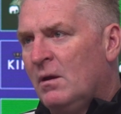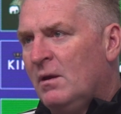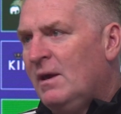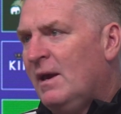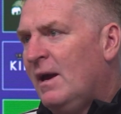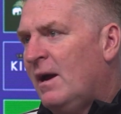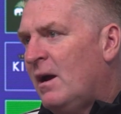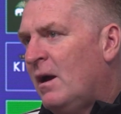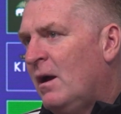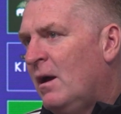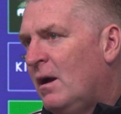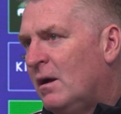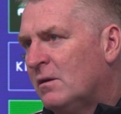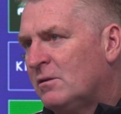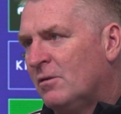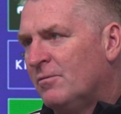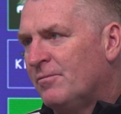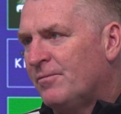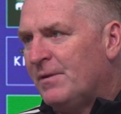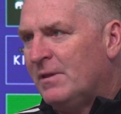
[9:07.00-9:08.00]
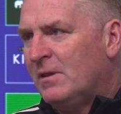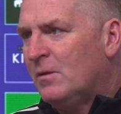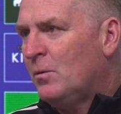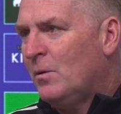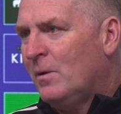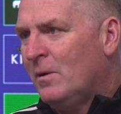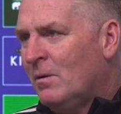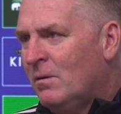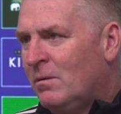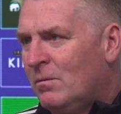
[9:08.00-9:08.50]
Yeah, I don't think there
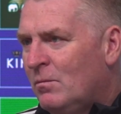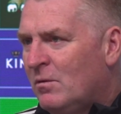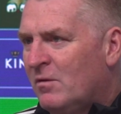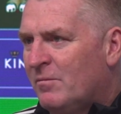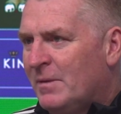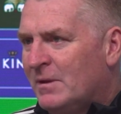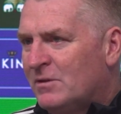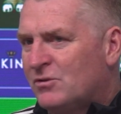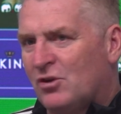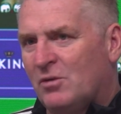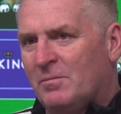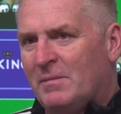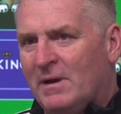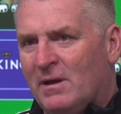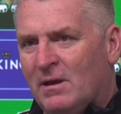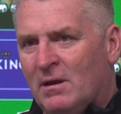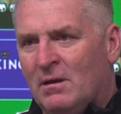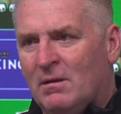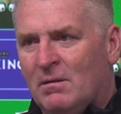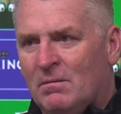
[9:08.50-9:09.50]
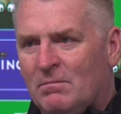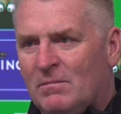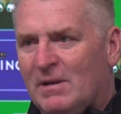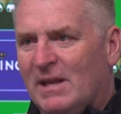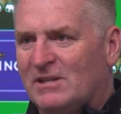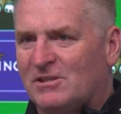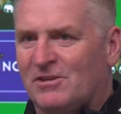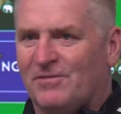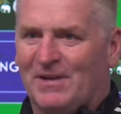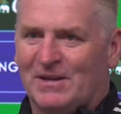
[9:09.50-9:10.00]
would have been too many
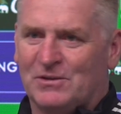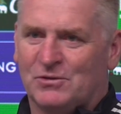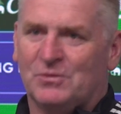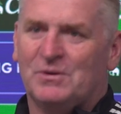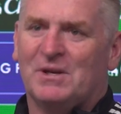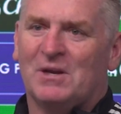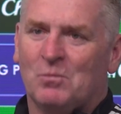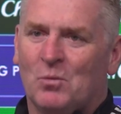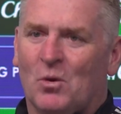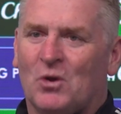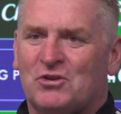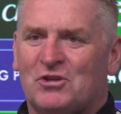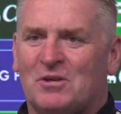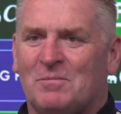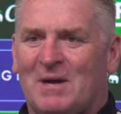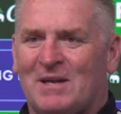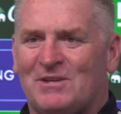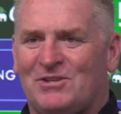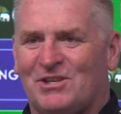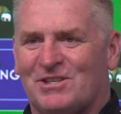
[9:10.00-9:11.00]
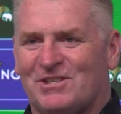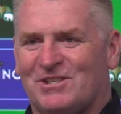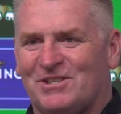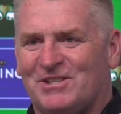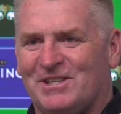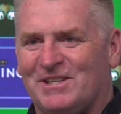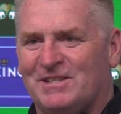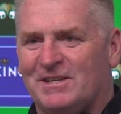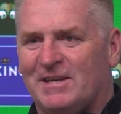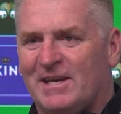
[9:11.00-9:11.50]
Leicester fans who didn't watch the Manchester
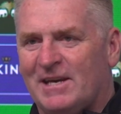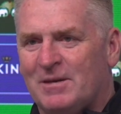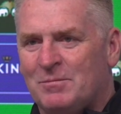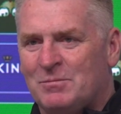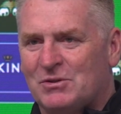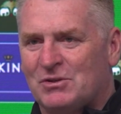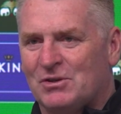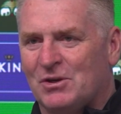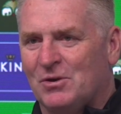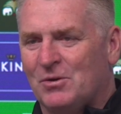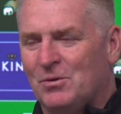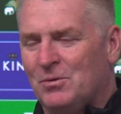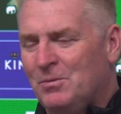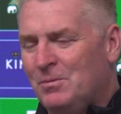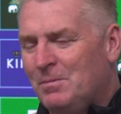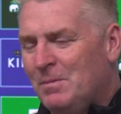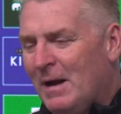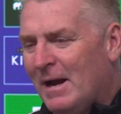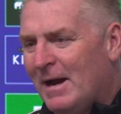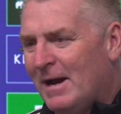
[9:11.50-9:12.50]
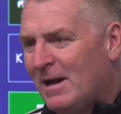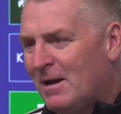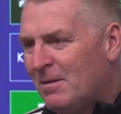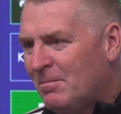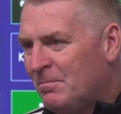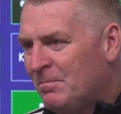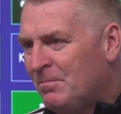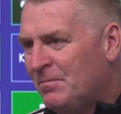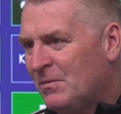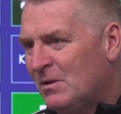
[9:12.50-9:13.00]
City game. So,
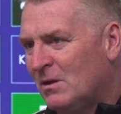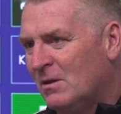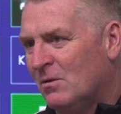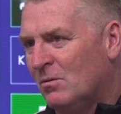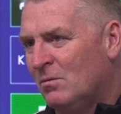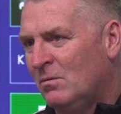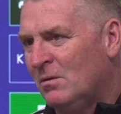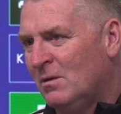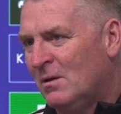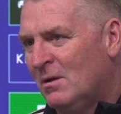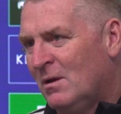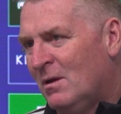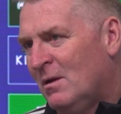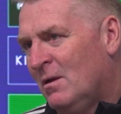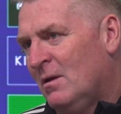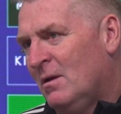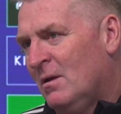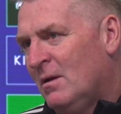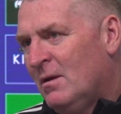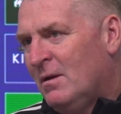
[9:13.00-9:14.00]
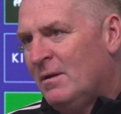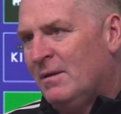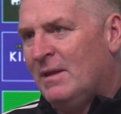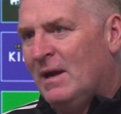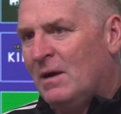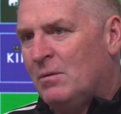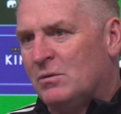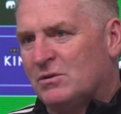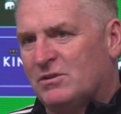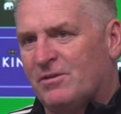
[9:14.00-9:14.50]

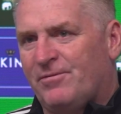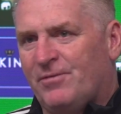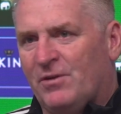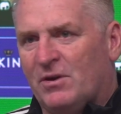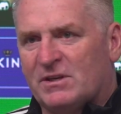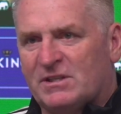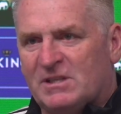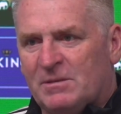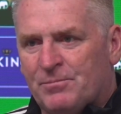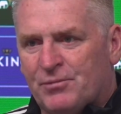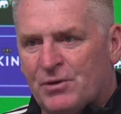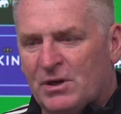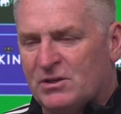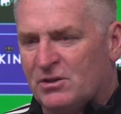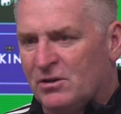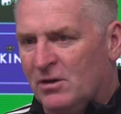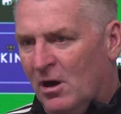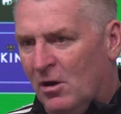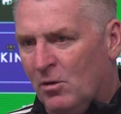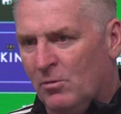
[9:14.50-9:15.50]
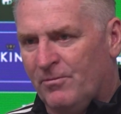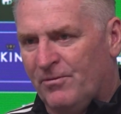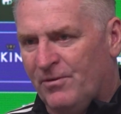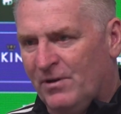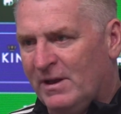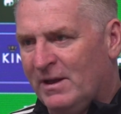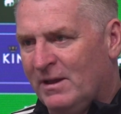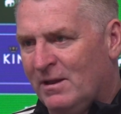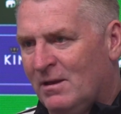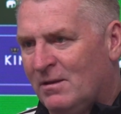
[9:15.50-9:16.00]
that was a first impression.
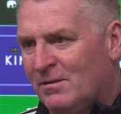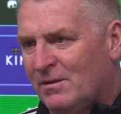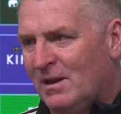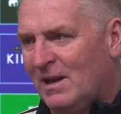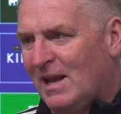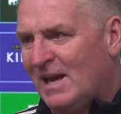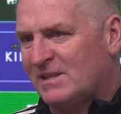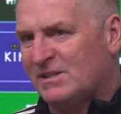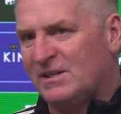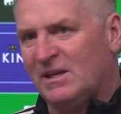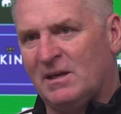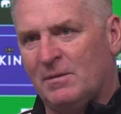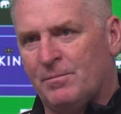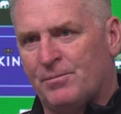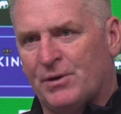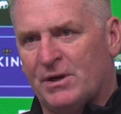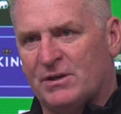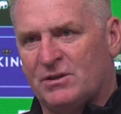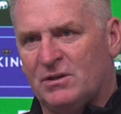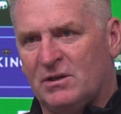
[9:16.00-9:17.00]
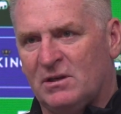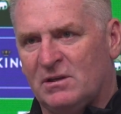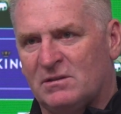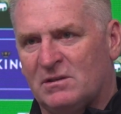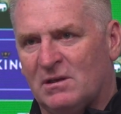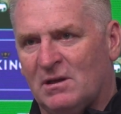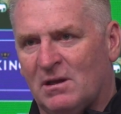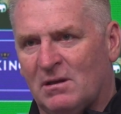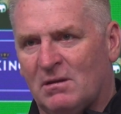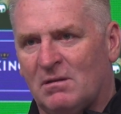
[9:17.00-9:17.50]
Hopefully, the lasting impression is
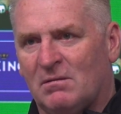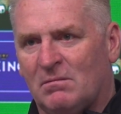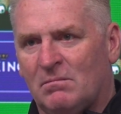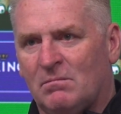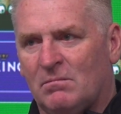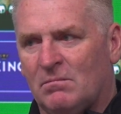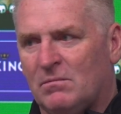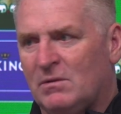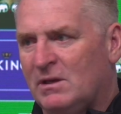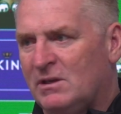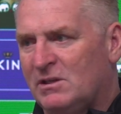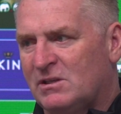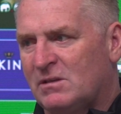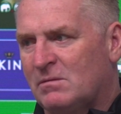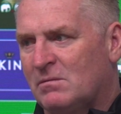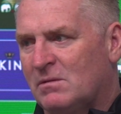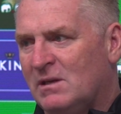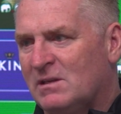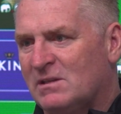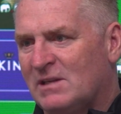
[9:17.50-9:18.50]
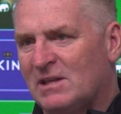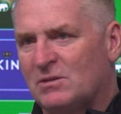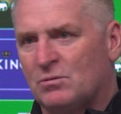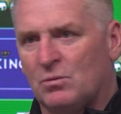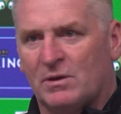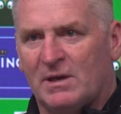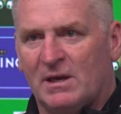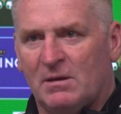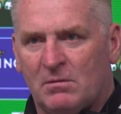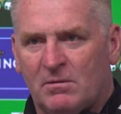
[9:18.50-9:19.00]
that these lads
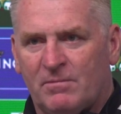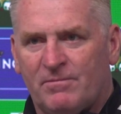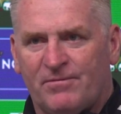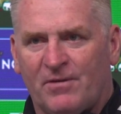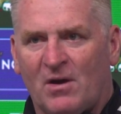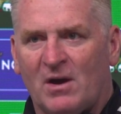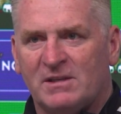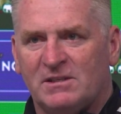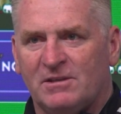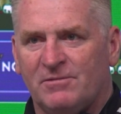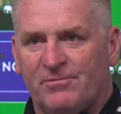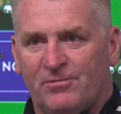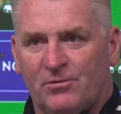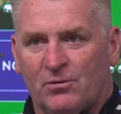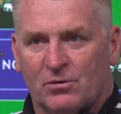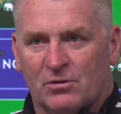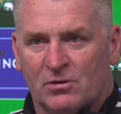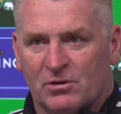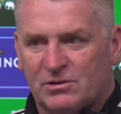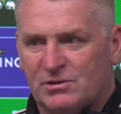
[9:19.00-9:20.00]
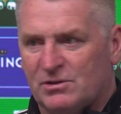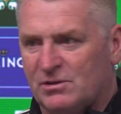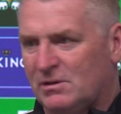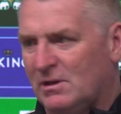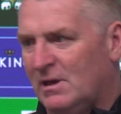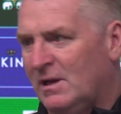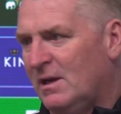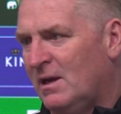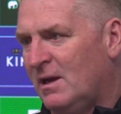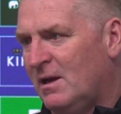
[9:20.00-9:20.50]
will keep fighting for us
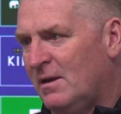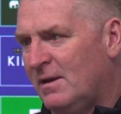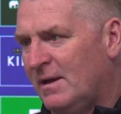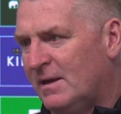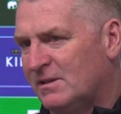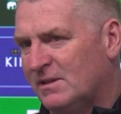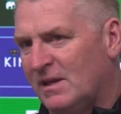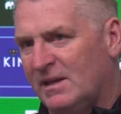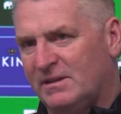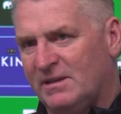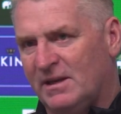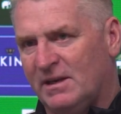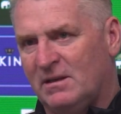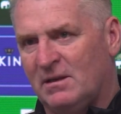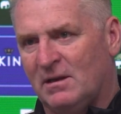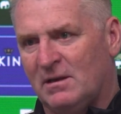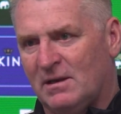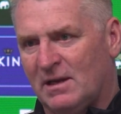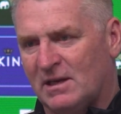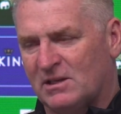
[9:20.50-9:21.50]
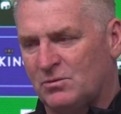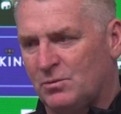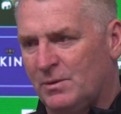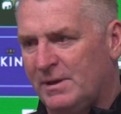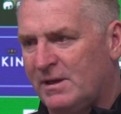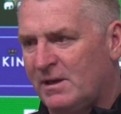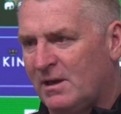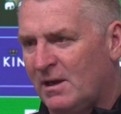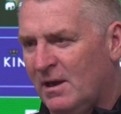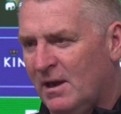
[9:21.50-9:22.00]
as they did last
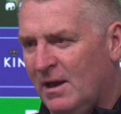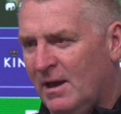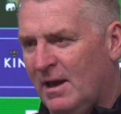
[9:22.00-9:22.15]
week.